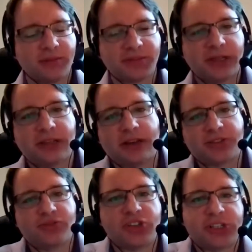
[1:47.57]
absolutely, I
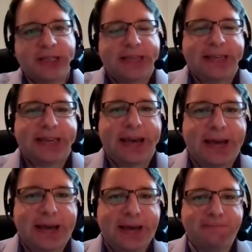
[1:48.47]
was originally
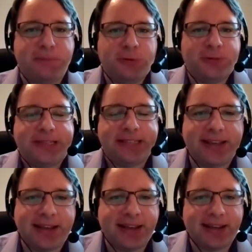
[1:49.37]
born in
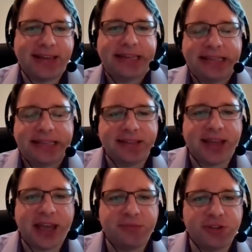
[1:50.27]
Ely in
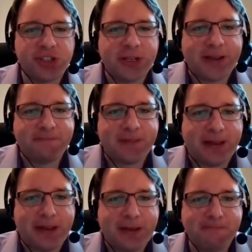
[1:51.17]
Cambridgeshire.
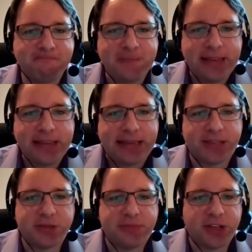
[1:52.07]

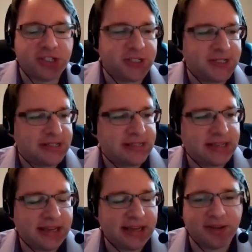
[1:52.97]
As you mentioned,
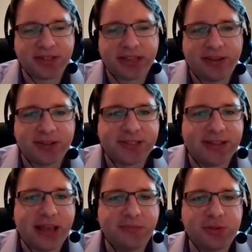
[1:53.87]
I was a councillor
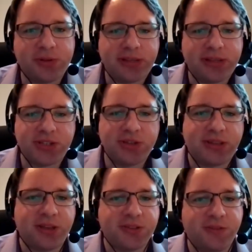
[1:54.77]
there between
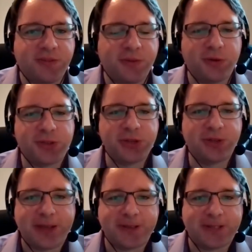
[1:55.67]

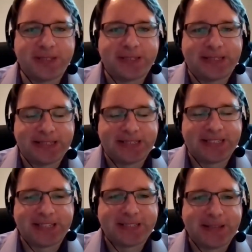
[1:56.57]

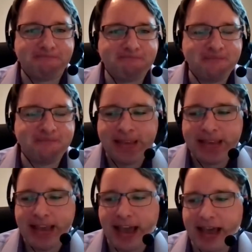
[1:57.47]
2004-2016.
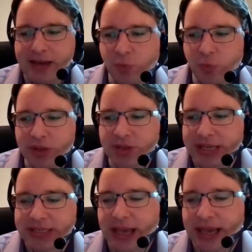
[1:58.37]
One of the
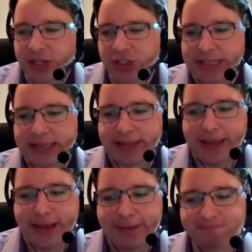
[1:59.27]
things I actually did
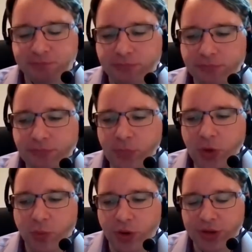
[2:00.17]
there
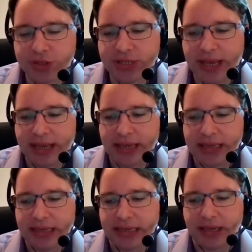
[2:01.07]
was
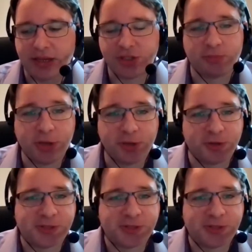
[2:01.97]
a shop local